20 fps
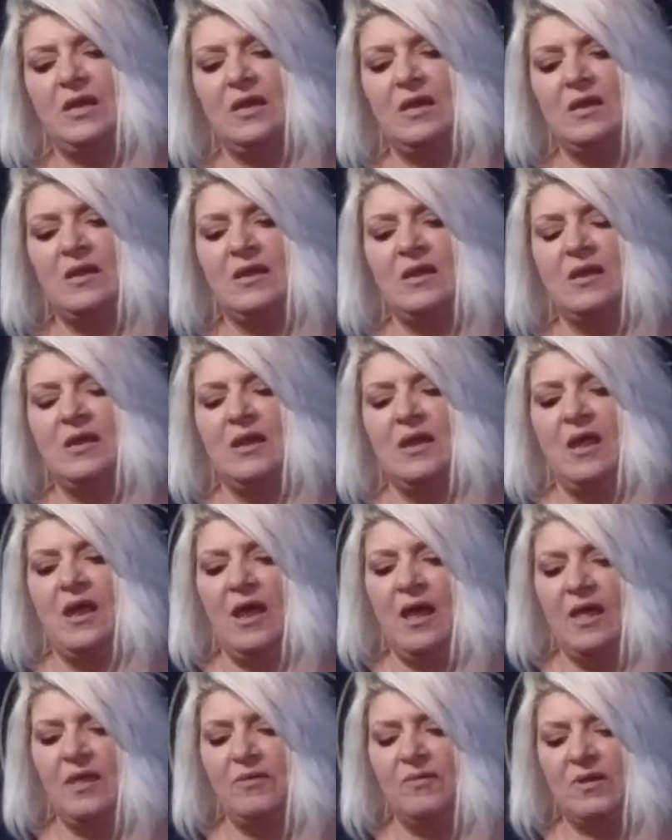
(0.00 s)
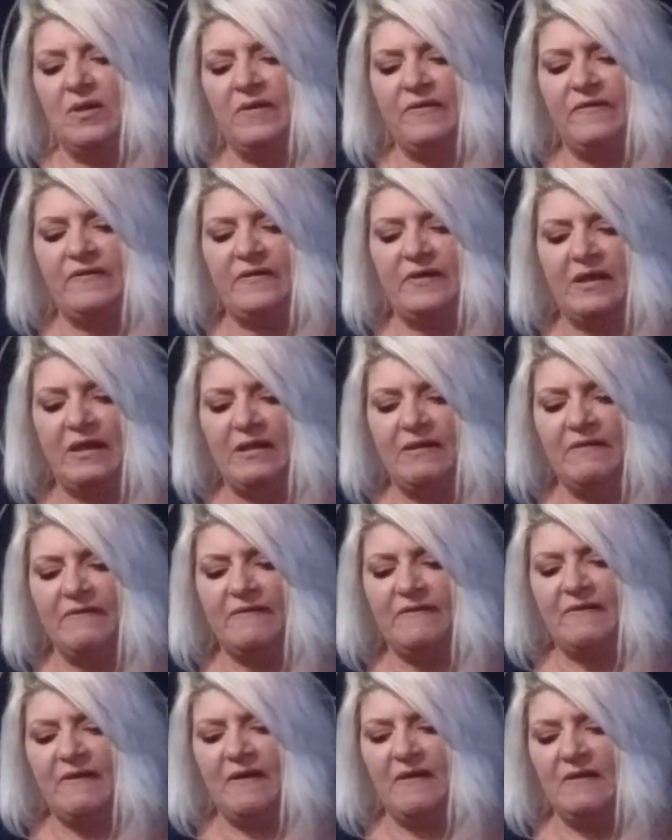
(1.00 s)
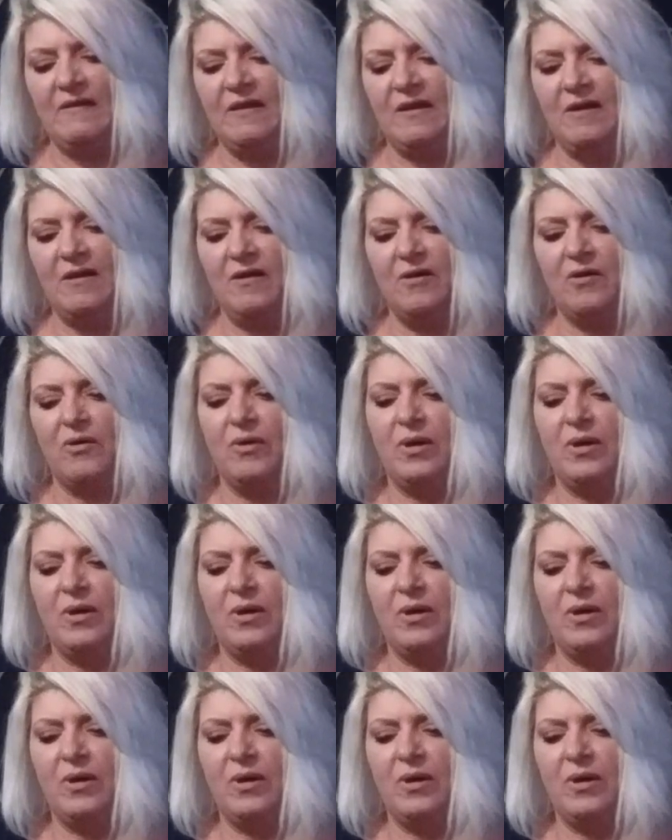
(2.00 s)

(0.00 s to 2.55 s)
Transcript: I'm going to stick it inside there.